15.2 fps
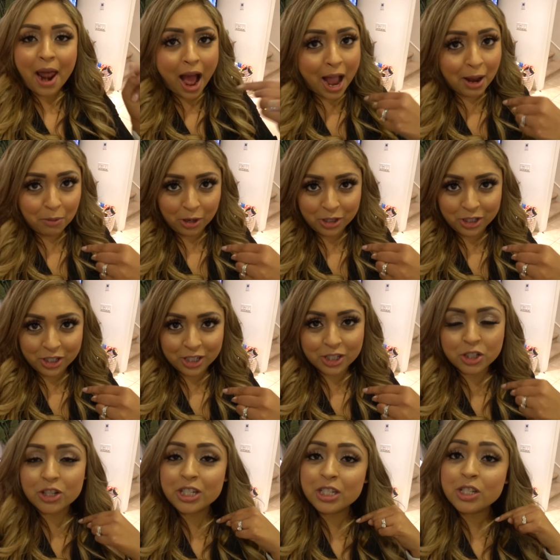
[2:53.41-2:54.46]
I wash dishes.
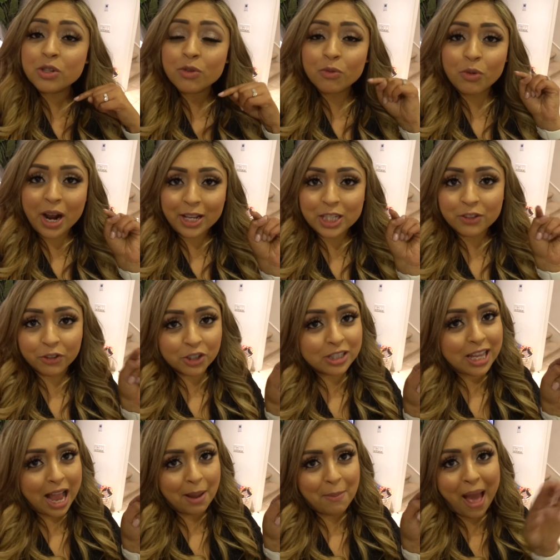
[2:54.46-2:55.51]
So this is Ryan's first
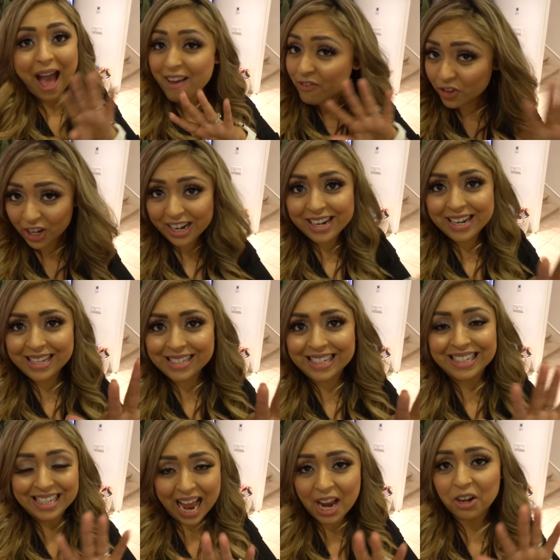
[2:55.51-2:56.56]
time ever in his
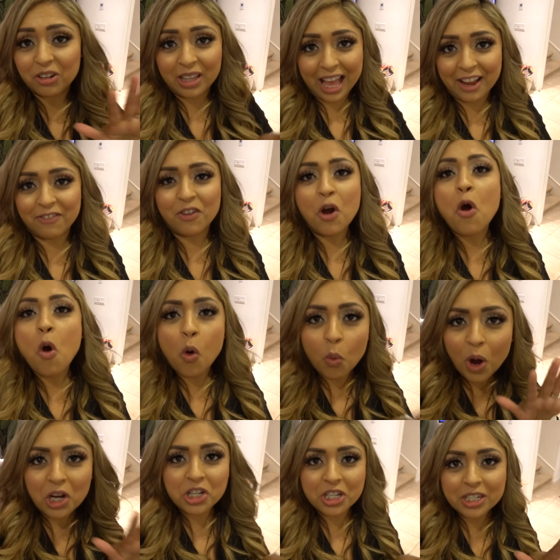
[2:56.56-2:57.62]
entire life
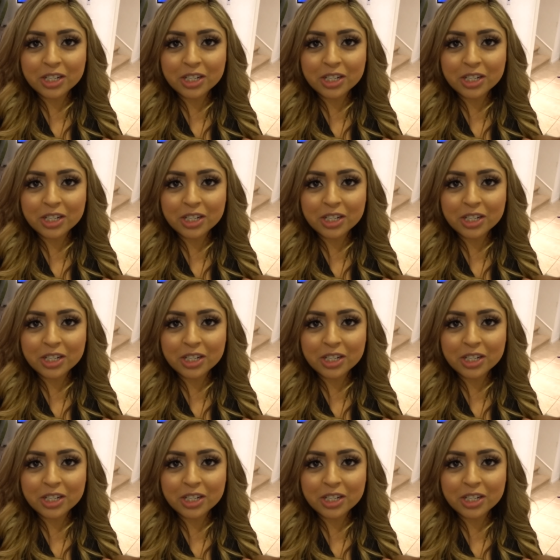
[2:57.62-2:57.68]
washing